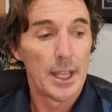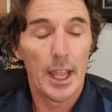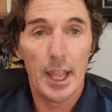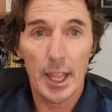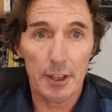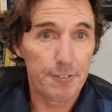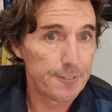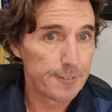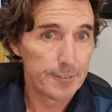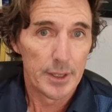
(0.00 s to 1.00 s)

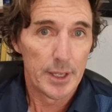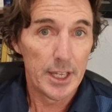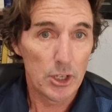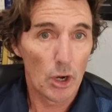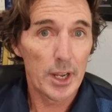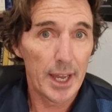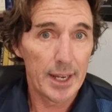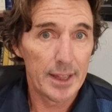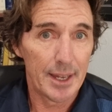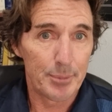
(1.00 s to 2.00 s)
If he got out
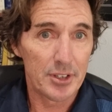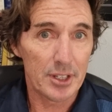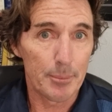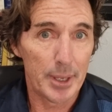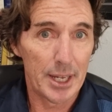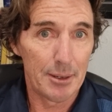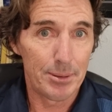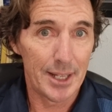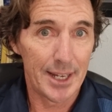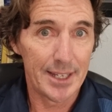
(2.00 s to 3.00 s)
in that particular power
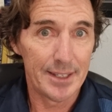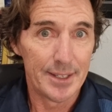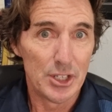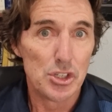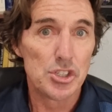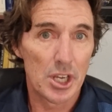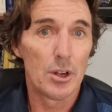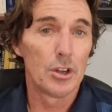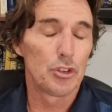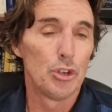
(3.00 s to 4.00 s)
play,
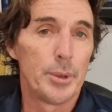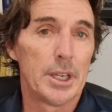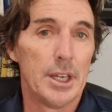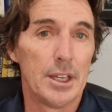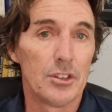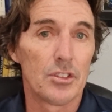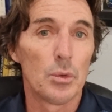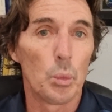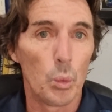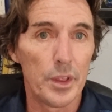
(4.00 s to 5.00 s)
Chennai Super Kings,
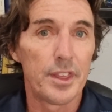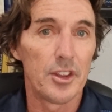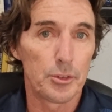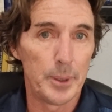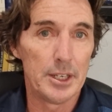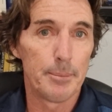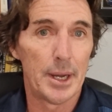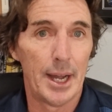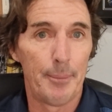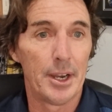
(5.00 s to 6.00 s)
with their spin
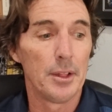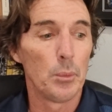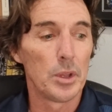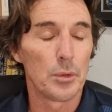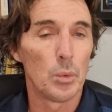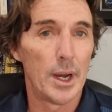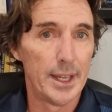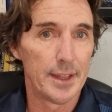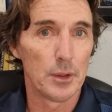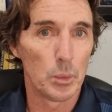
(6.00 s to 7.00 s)
department and with the
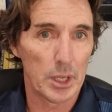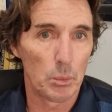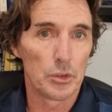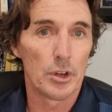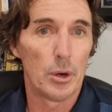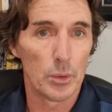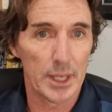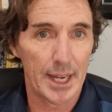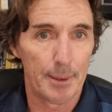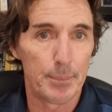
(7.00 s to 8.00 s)
way that the wicket was
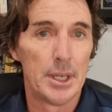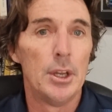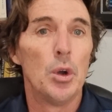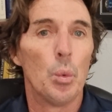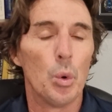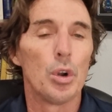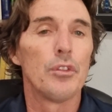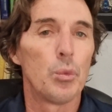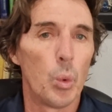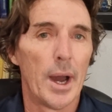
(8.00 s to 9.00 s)
holding up, would
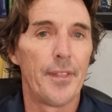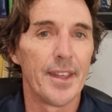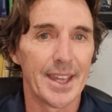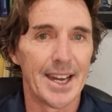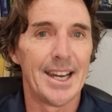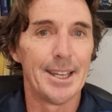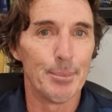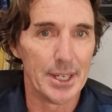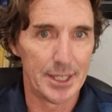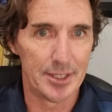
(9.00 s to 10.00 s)
have won the
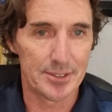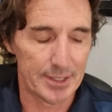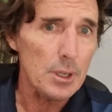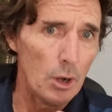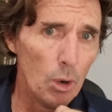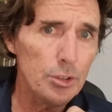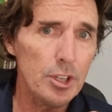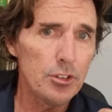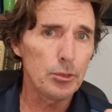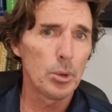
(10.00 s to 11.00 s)
game easily. I
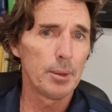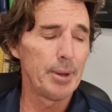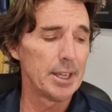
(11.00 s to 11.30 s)
also just want to make